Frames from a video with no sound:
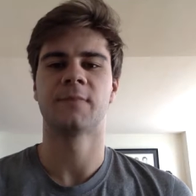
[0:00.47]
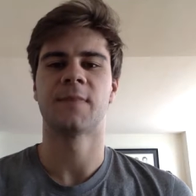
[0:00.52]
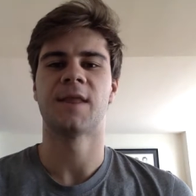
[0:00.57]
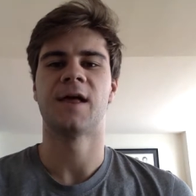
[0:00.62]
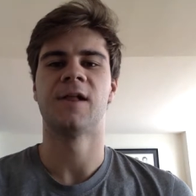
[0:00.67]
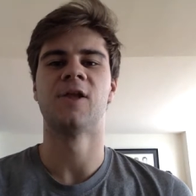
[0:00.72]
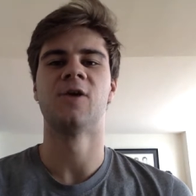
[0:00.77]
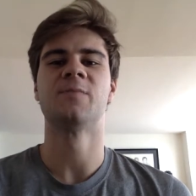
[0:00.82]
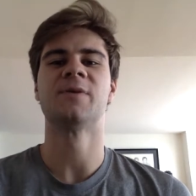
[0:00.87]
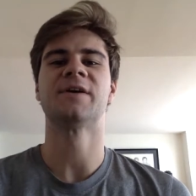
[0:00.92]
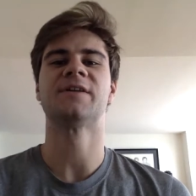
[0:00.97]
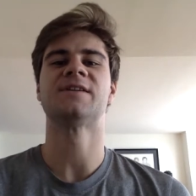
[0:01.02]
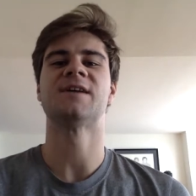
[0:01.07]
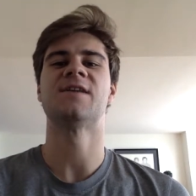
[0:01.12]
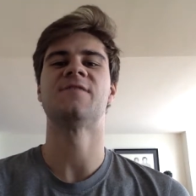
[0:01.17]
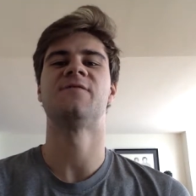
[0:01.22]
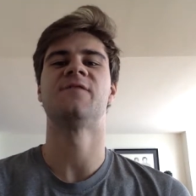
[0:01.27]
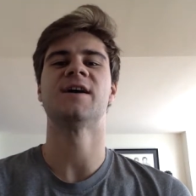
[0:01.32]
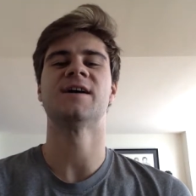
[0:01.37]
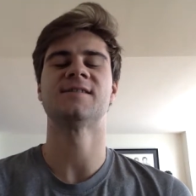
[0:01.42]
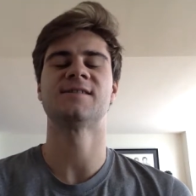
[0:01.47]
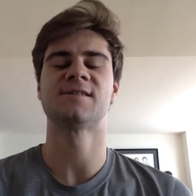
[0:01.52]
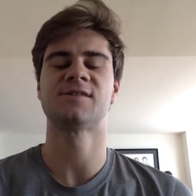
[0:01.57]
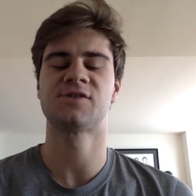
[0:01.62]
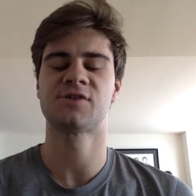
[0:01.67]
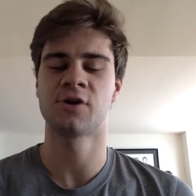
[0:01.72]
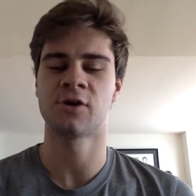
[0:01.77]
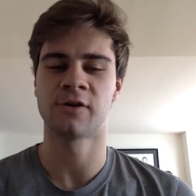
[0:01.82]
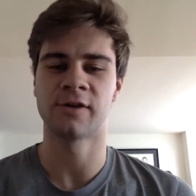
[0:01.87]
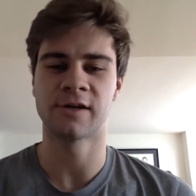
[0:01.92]
Hello, Big Ten fans. It's
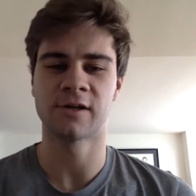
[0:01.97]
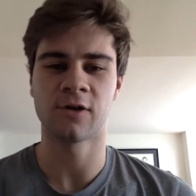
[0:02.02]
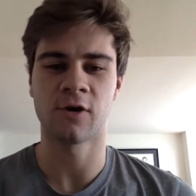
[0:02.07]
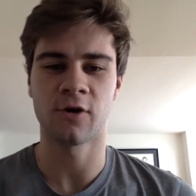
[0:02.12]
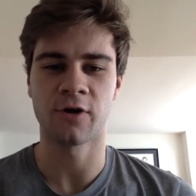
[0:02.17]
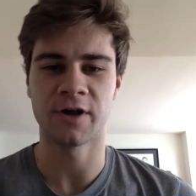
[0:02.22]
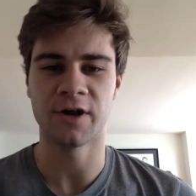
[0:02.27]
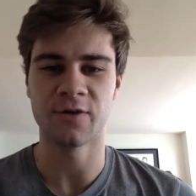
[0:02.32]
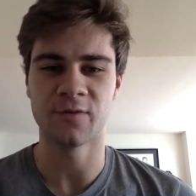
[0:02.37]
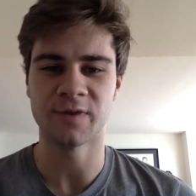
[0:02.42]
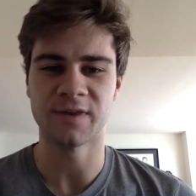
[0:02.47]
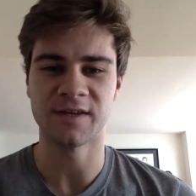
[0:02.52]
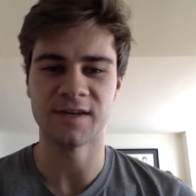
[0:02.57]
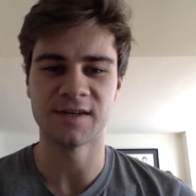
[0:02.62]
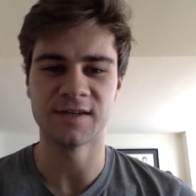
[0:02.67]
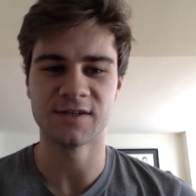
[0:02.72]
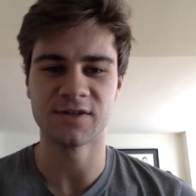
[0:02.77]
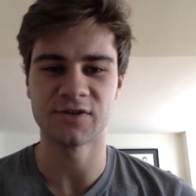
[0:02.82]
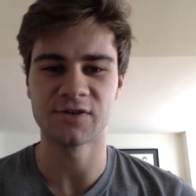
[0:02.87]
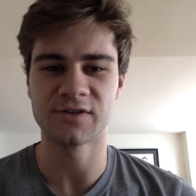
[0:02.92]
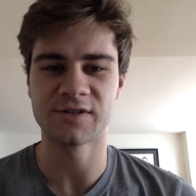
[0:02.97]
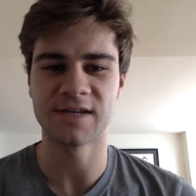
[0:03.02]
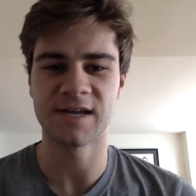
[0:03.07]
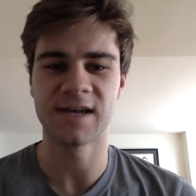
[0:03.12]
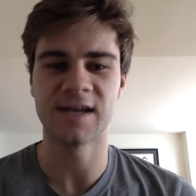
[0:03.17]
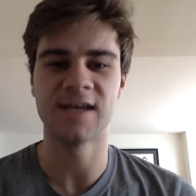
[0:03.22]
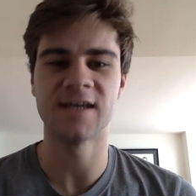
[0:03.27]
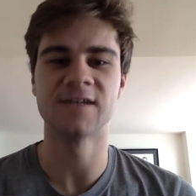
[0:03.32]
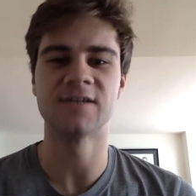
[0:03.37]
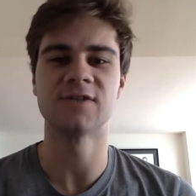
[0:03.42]
Charlie Clark here with the interns
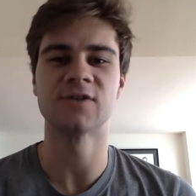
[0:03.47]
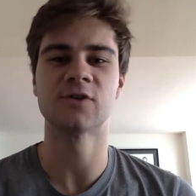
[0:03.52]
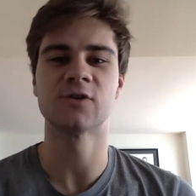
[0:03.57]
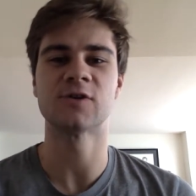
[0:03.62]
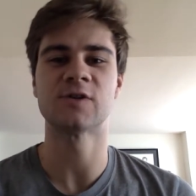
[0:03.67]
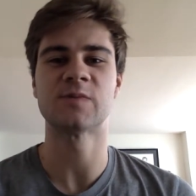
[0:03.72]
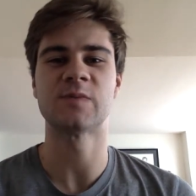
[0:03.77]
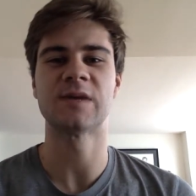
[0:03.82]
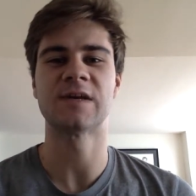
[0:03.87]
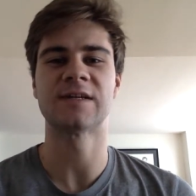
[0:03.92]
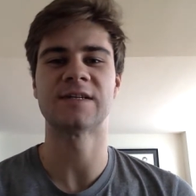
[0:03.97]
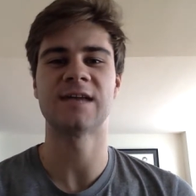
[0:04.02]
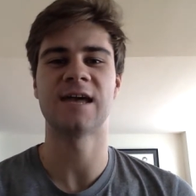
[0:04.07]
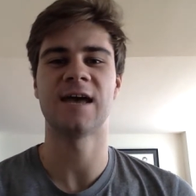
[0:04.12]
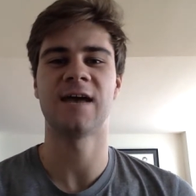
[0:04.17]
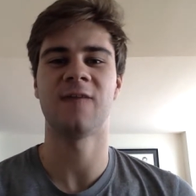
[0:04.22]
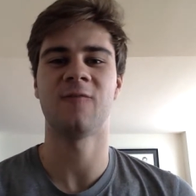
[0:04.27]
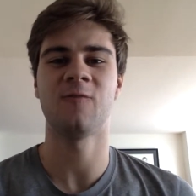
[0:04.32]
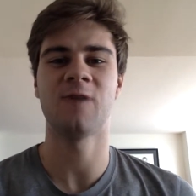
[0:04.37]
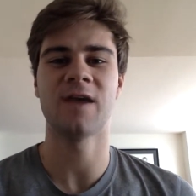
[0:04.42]
and interns Big Ten.